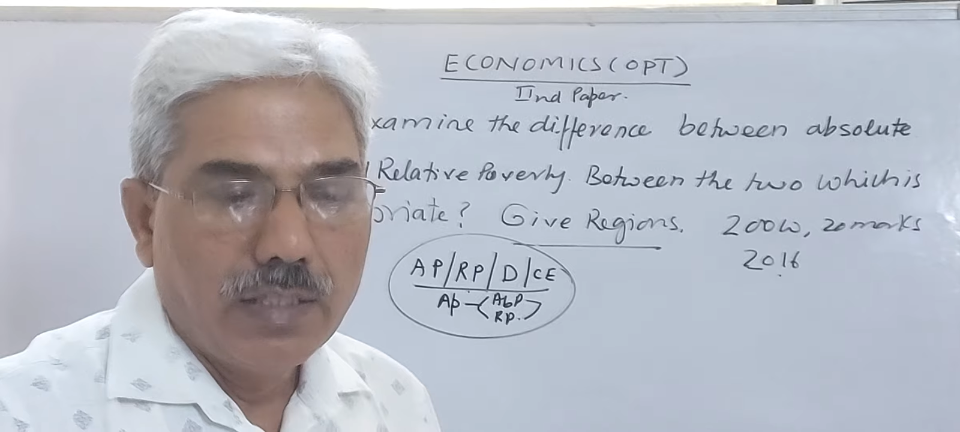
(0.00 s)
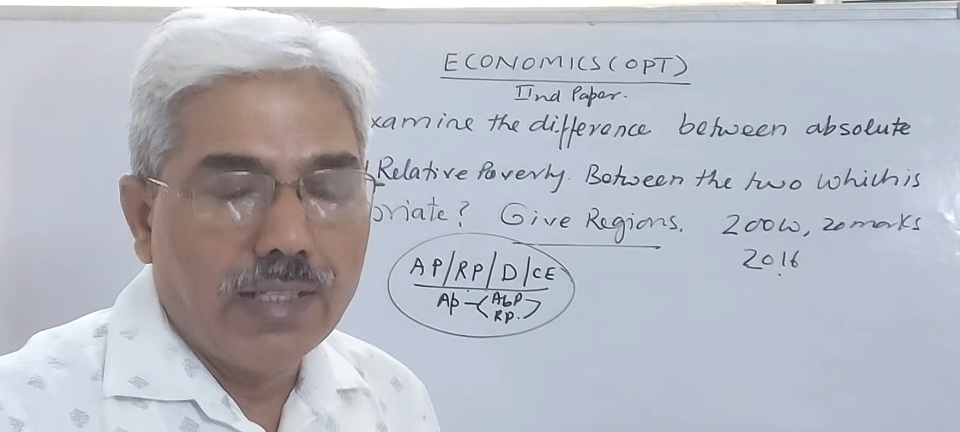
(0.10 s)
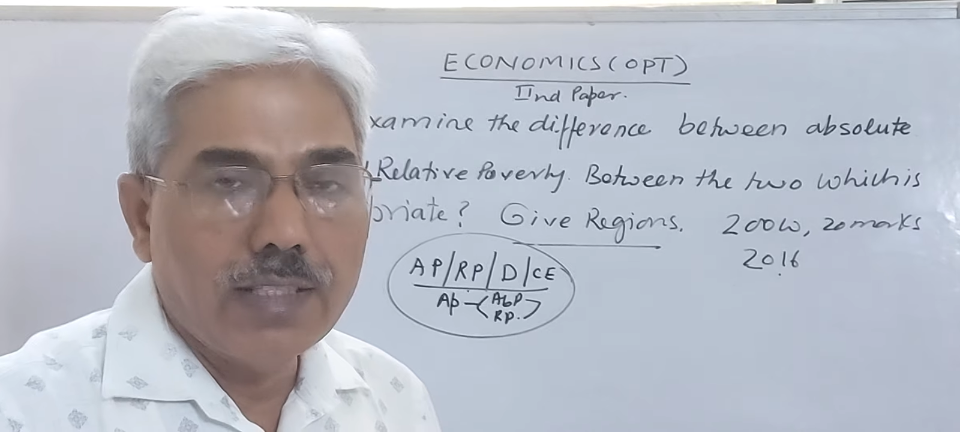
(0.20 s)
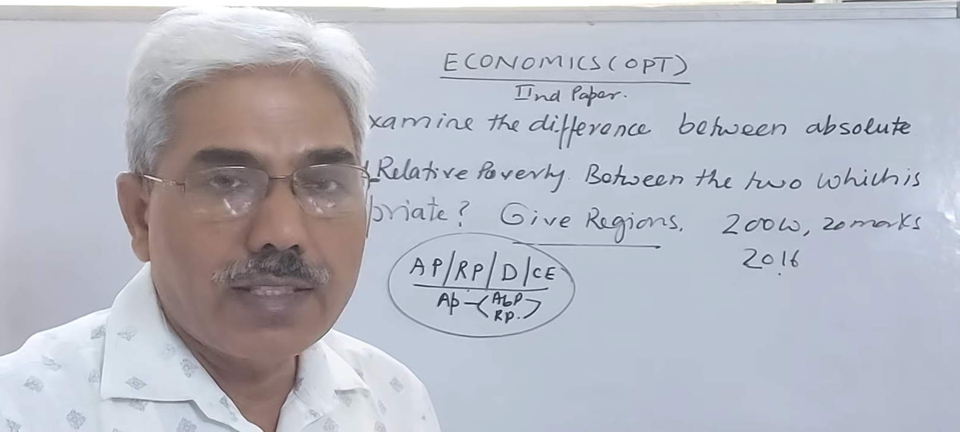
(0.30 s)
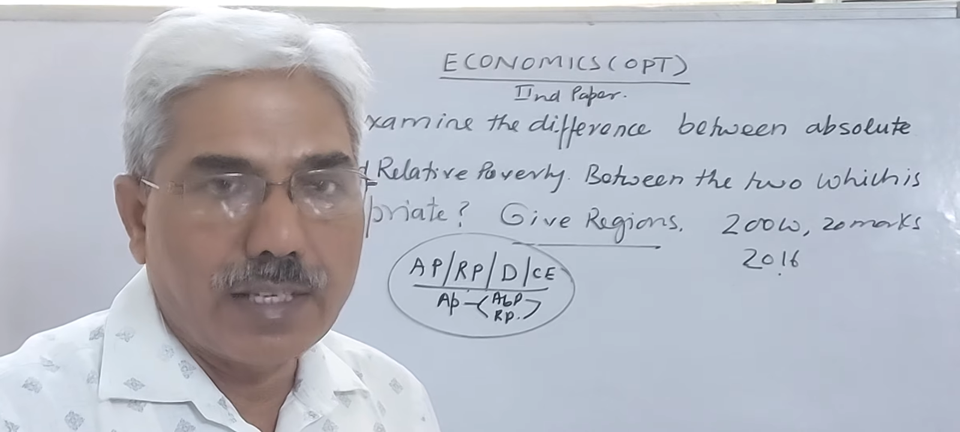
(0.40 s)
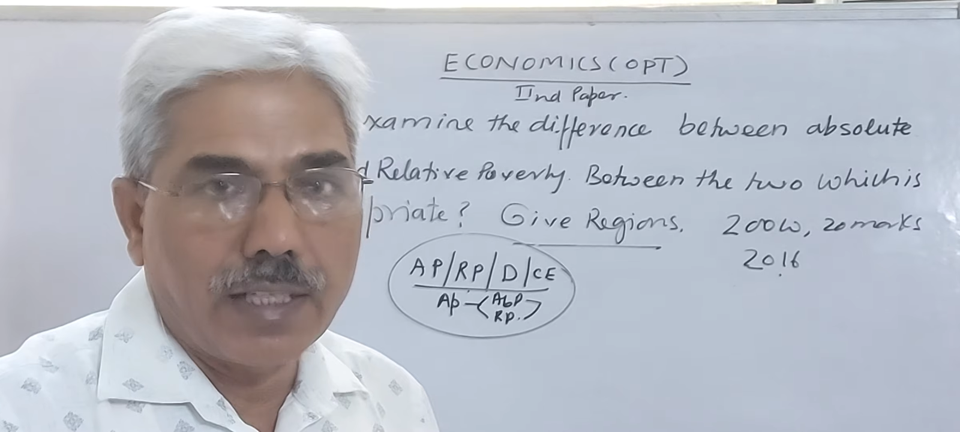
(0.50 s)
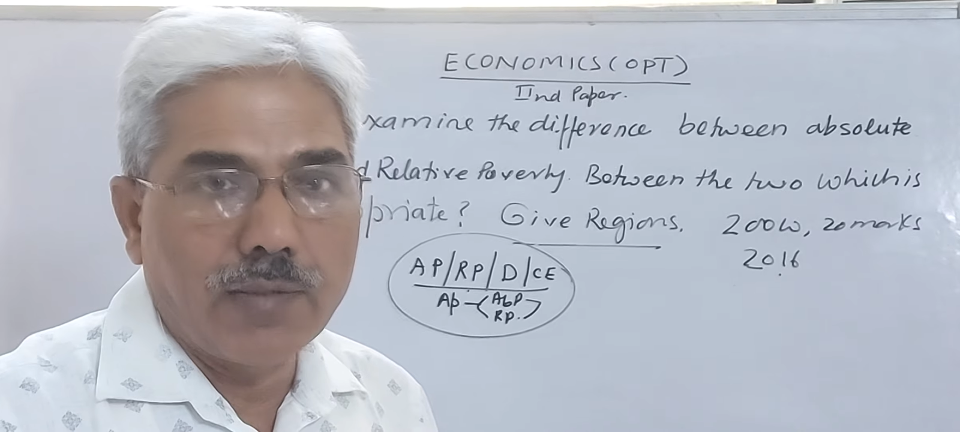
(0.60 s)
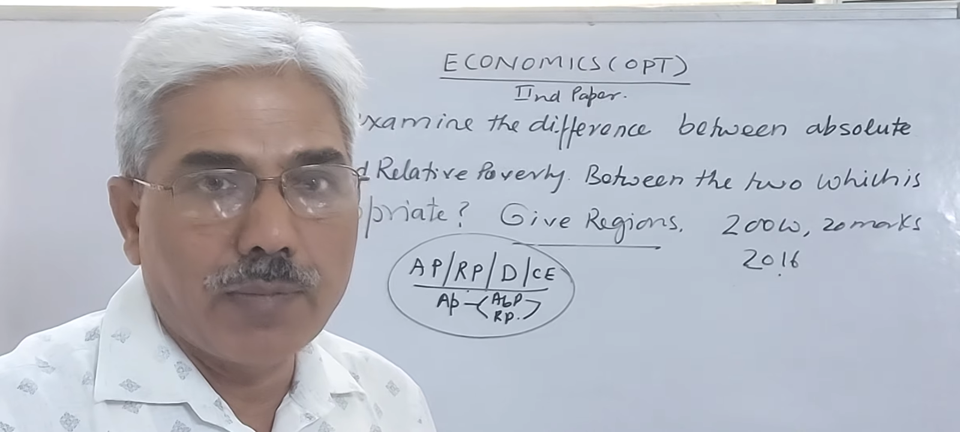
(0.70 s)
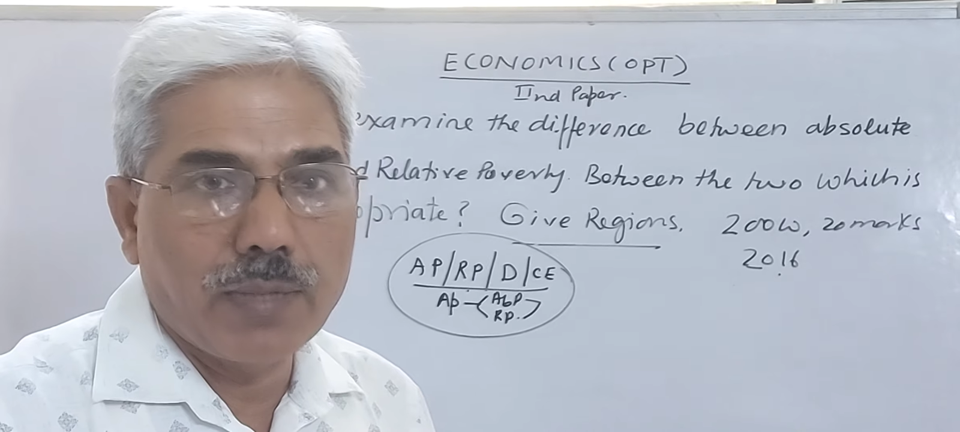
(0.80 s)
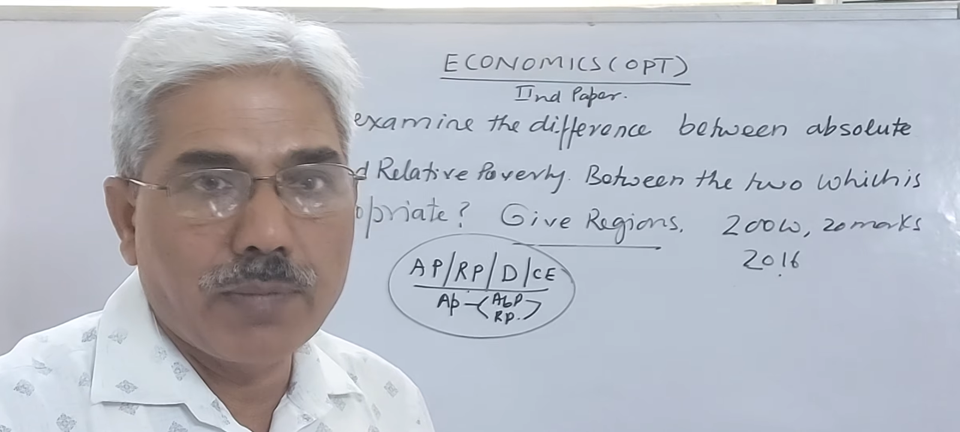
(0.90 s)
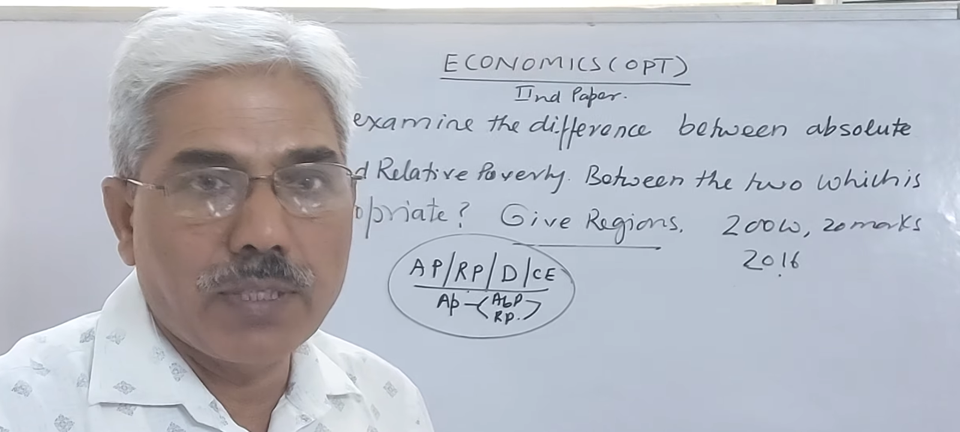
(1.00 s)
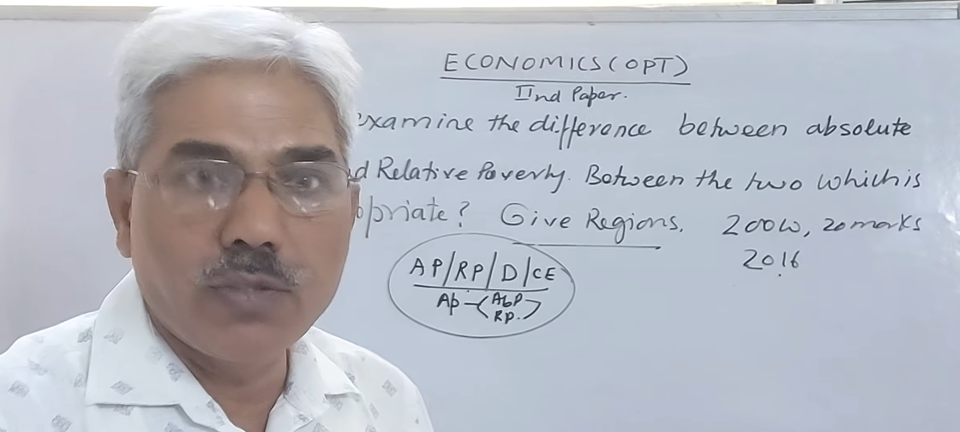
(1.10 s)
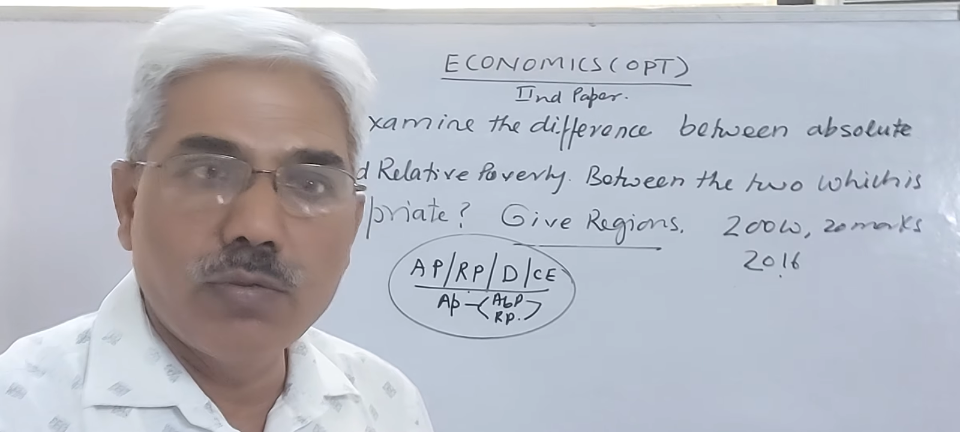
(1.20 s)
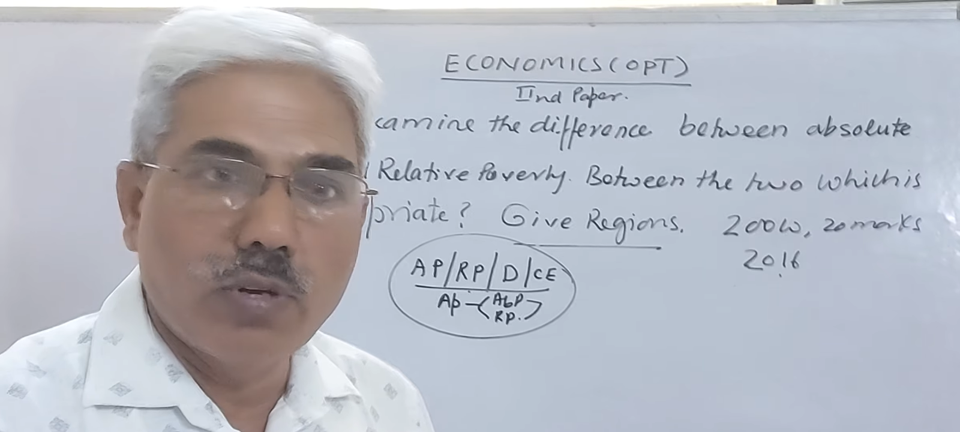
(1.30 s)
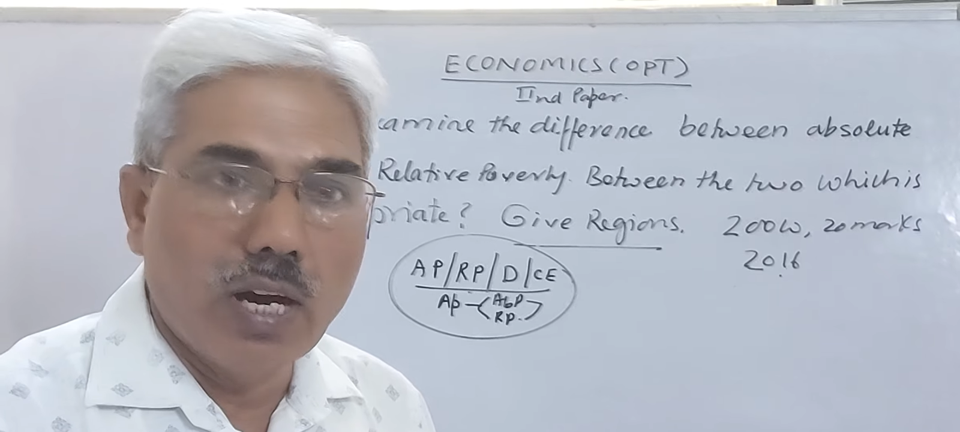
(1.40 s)
In second paper,
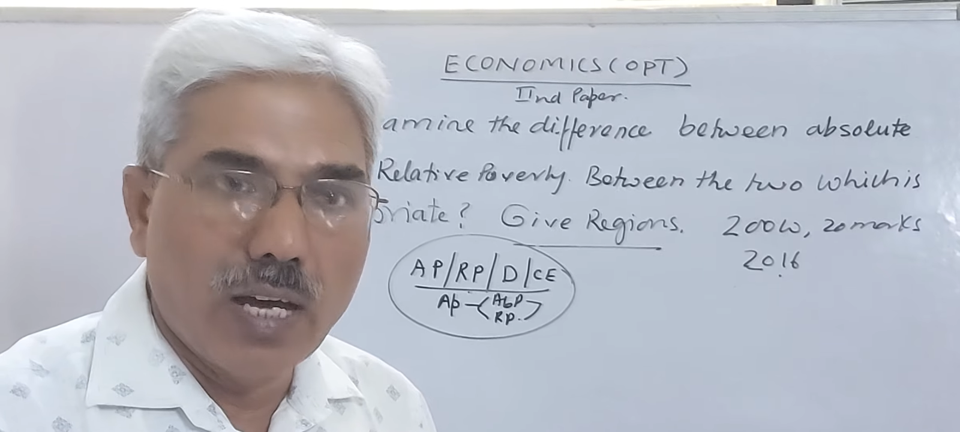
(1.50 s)
you